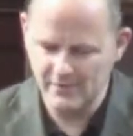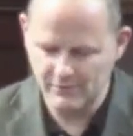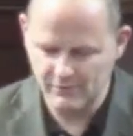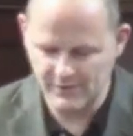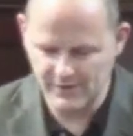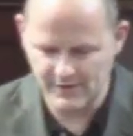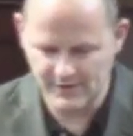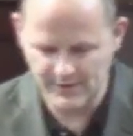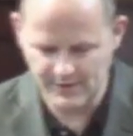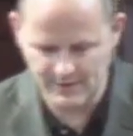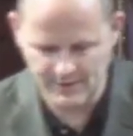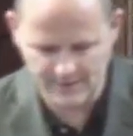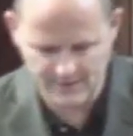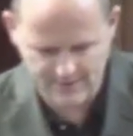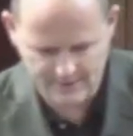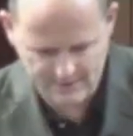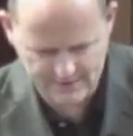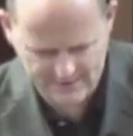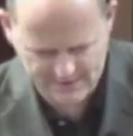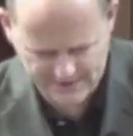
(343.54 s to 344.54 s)
when
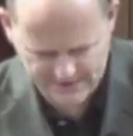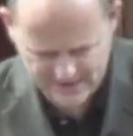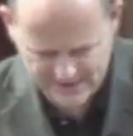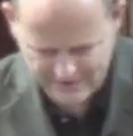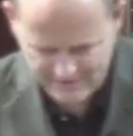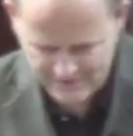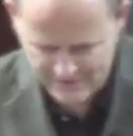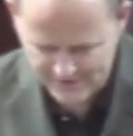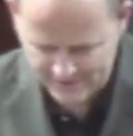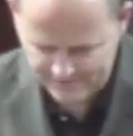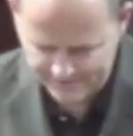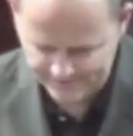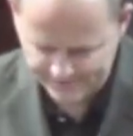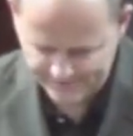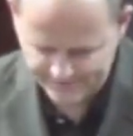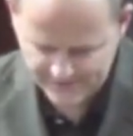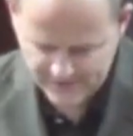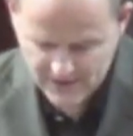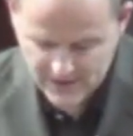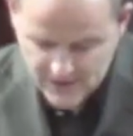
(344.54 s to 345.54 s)
that is evident.
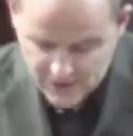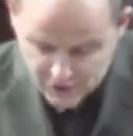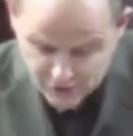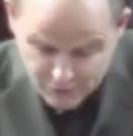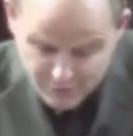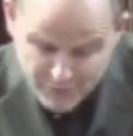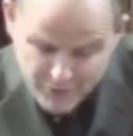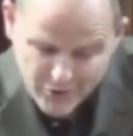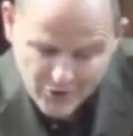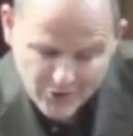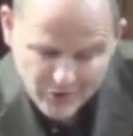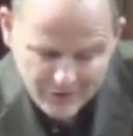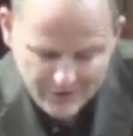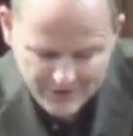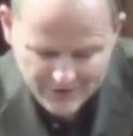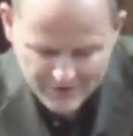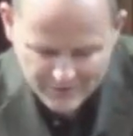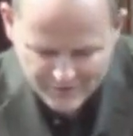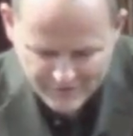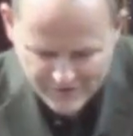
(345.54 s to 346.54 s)
So Paul
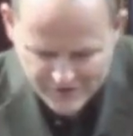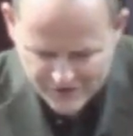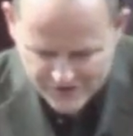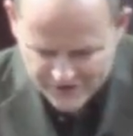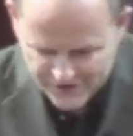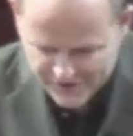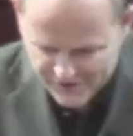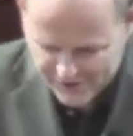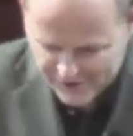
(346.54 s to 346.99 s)
in Ephesians